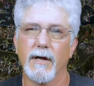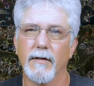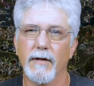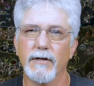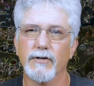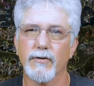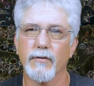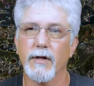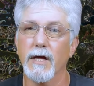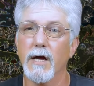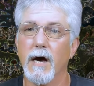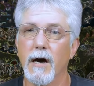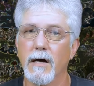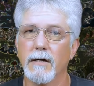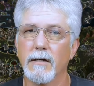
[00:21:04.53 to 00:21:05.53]
These are the
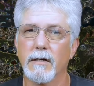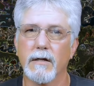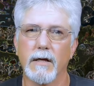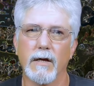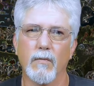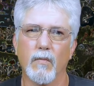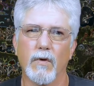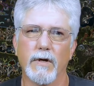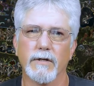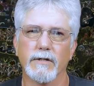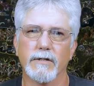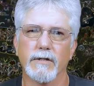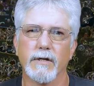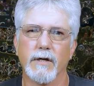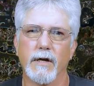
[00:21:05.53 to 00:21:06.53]
unclean
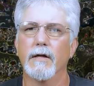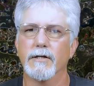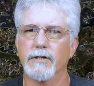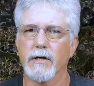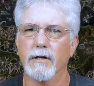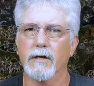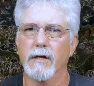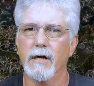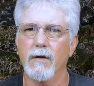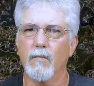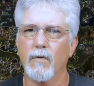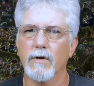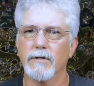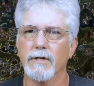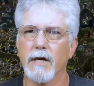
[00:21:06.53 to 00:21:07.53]
ones. These
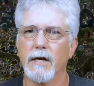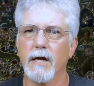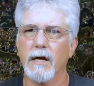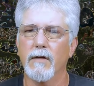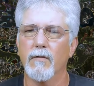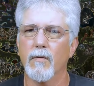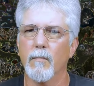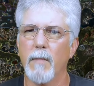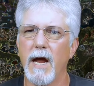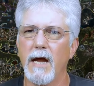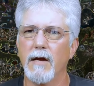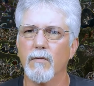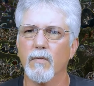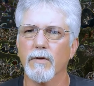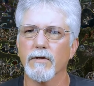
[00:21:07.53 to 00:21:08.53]
unclean ones had either
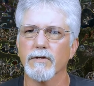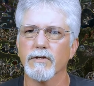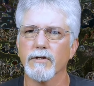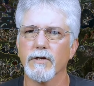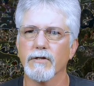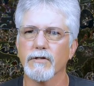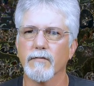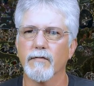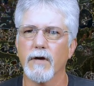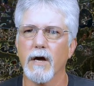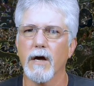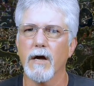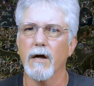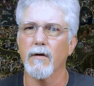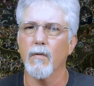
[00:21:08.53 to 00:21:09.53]
mated with the sons of
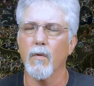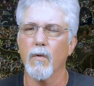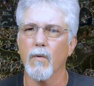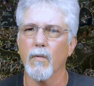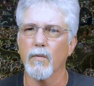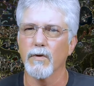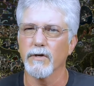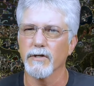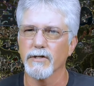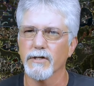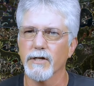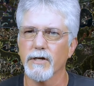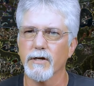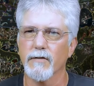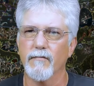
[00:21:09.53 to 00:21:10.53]
God or were
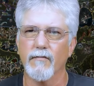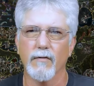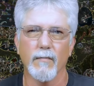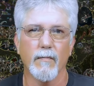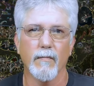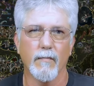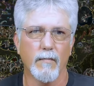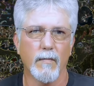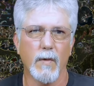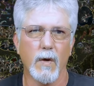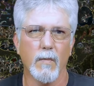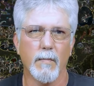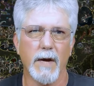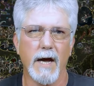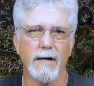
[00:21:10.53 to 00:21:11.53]
descended from
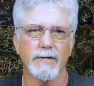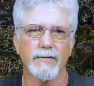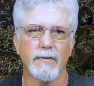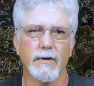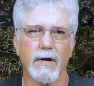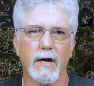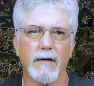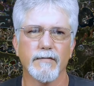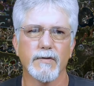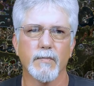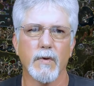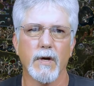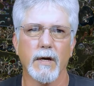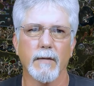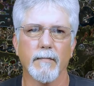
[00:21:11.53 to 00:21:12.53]
their bastard
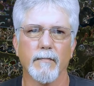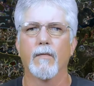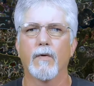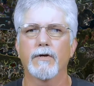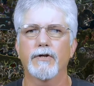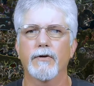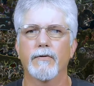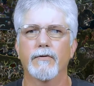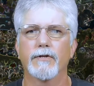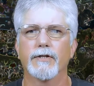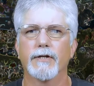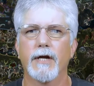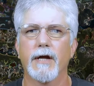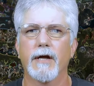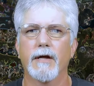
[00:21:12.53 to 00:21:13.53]
offspring. Once you
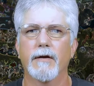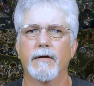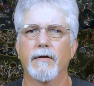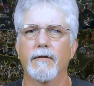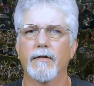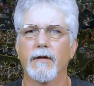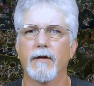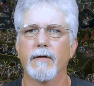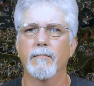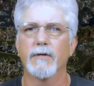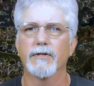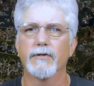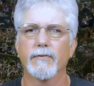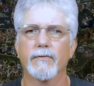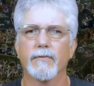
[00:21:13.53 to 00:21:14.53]
understand the
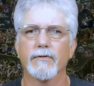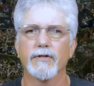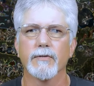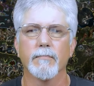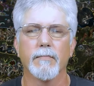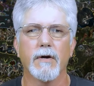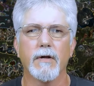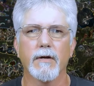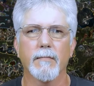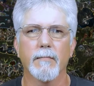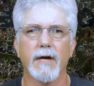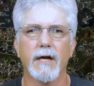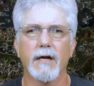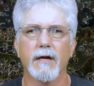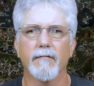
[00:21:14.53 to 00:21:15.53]
mystical symbolic
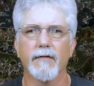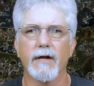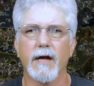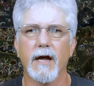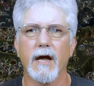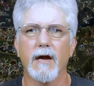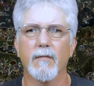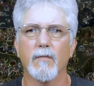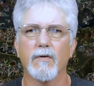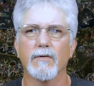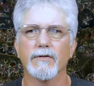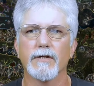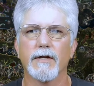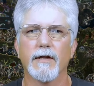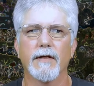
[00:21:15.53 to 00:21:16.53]
meaning of the
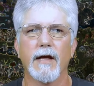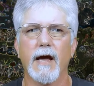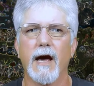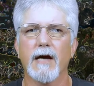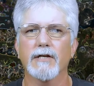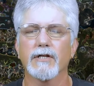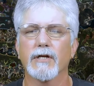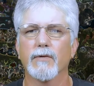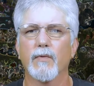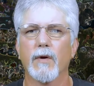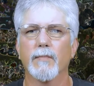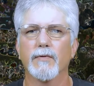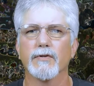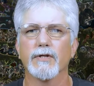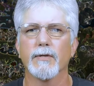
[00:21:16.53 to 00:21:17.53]
animals and that they actually
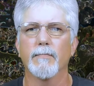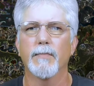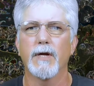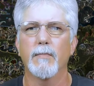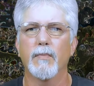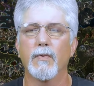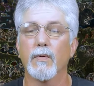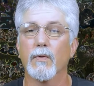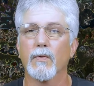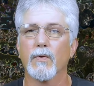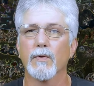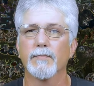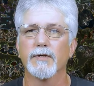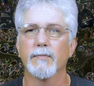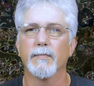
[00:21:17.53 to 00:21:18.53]
represent people or
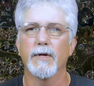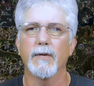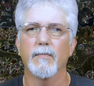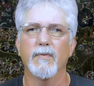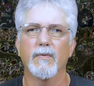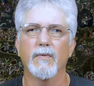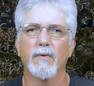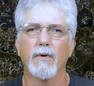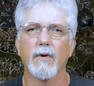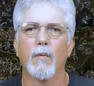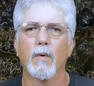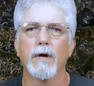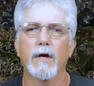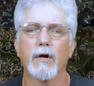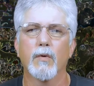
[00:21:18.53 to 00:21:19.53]
groups of people,
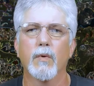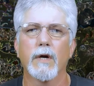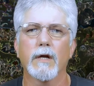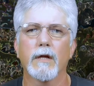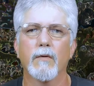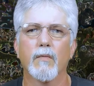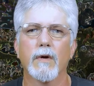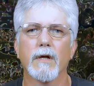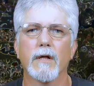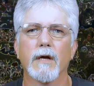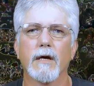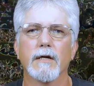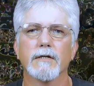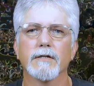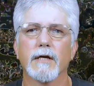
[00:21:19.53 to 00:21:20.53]
we can quickly
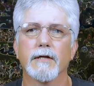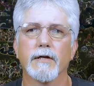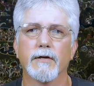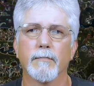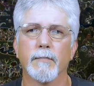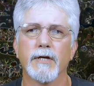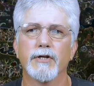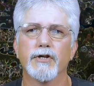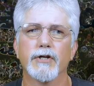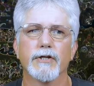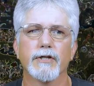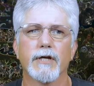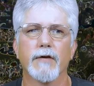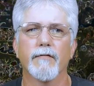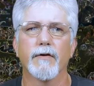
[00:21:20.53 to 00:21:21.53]
realize that the
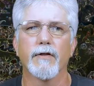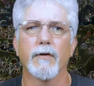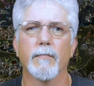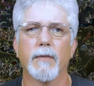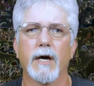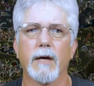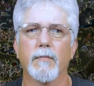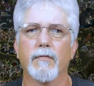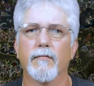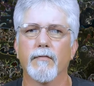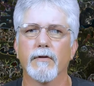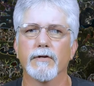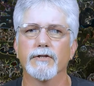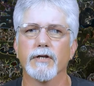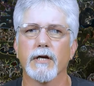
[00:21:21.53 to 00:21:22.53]
dimensions given in the Bible for
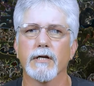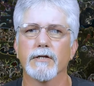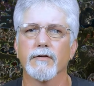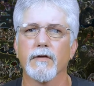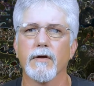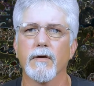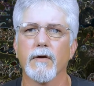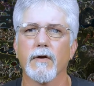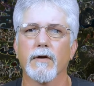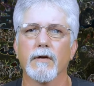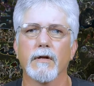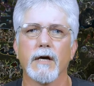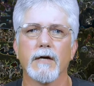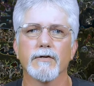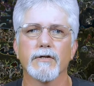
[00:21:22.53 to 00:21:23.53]
the size of the ark
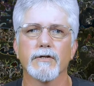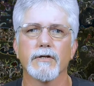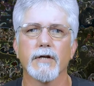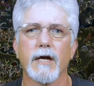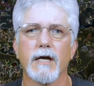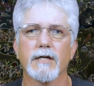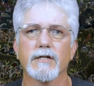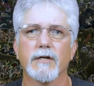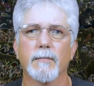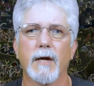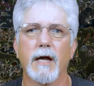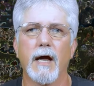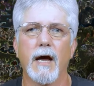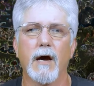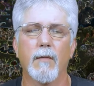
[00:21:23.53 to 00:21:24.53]
allows us to
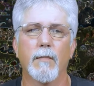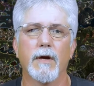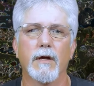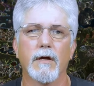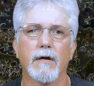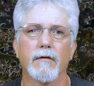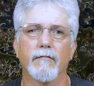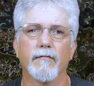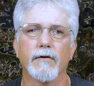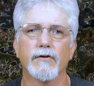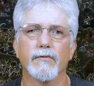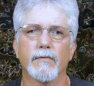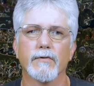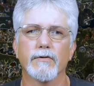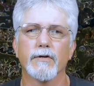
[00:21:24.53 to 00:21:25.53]
estimate how many
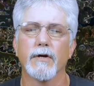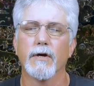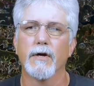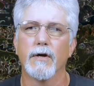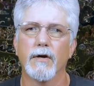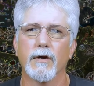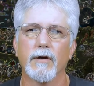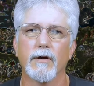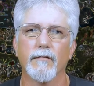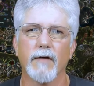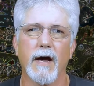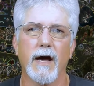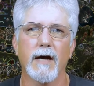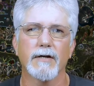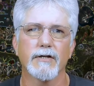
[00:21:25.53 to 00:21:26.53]
individuals could have
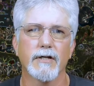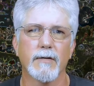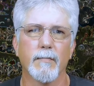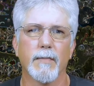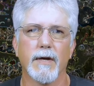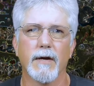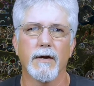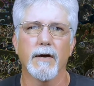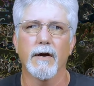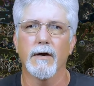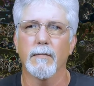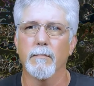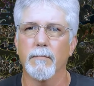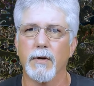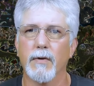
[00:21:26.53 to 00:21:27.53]
actually been
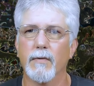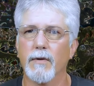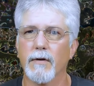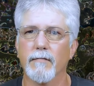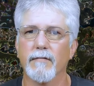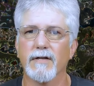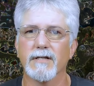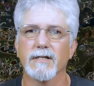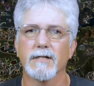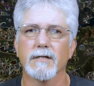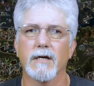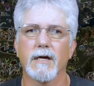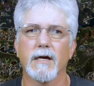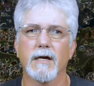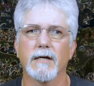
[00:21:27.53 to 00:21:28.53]
on a boat of this
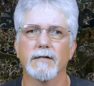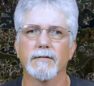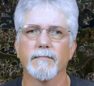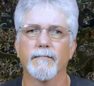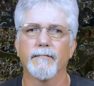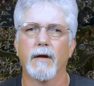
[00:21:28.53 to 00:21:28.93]
size.